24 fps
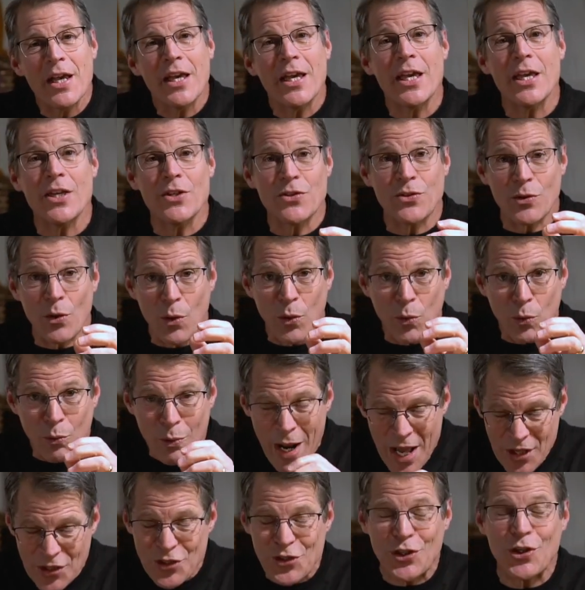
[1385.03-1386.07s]
he's
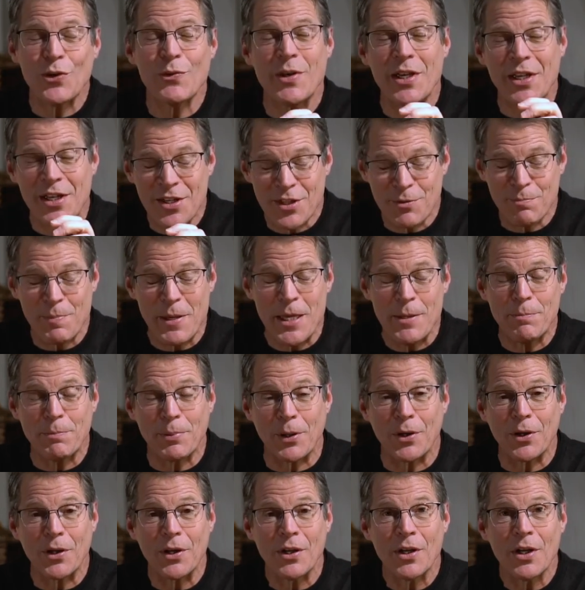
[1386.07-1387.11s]
rescuing his
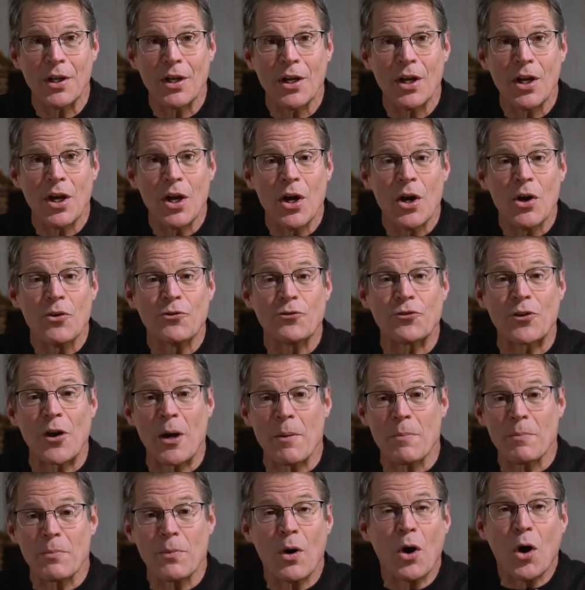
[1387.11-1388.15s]
people
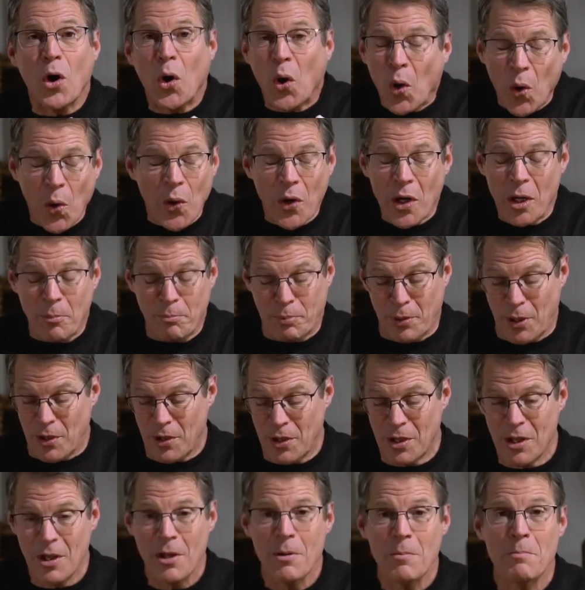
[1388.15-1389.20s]
from
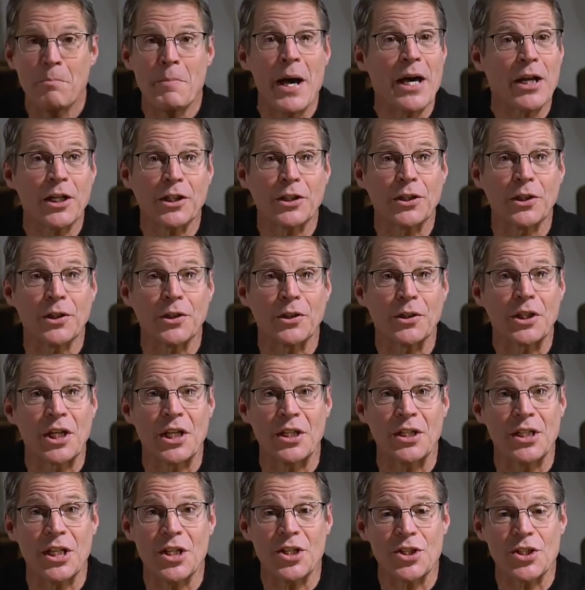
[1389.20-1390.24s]
horrible medical
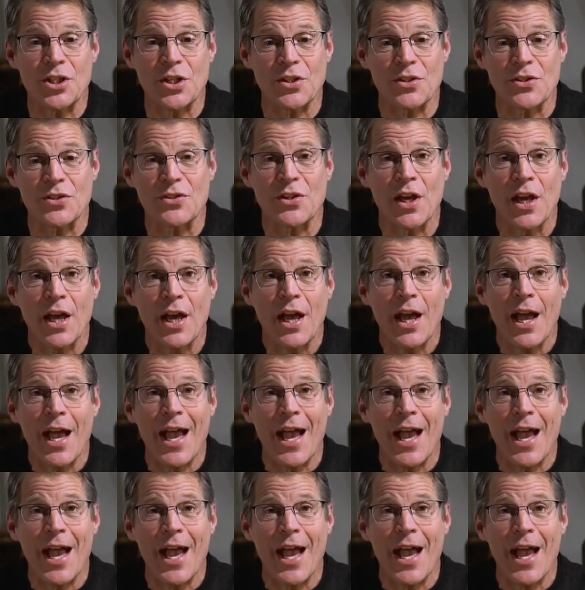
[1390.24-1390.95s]
conditions.